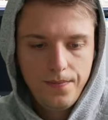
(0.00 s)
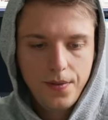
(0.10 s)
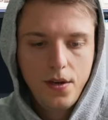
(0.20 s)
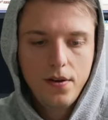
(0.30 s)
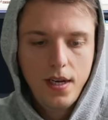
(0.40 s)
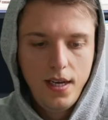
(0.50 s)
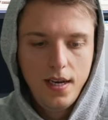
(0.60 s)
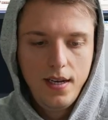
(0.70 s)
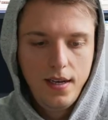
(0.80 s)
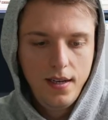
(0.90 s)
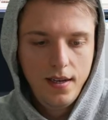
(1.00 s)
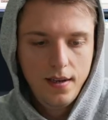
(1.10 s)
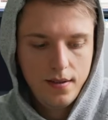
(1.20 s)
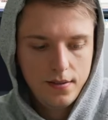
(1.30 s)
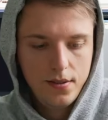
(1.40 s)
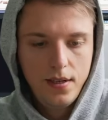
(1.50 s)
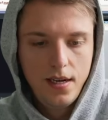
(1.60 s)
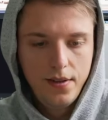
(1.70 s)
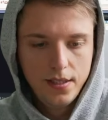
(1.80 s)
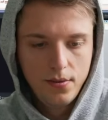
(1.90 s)
okay, yeah. So now
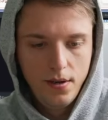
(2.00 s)
that's where I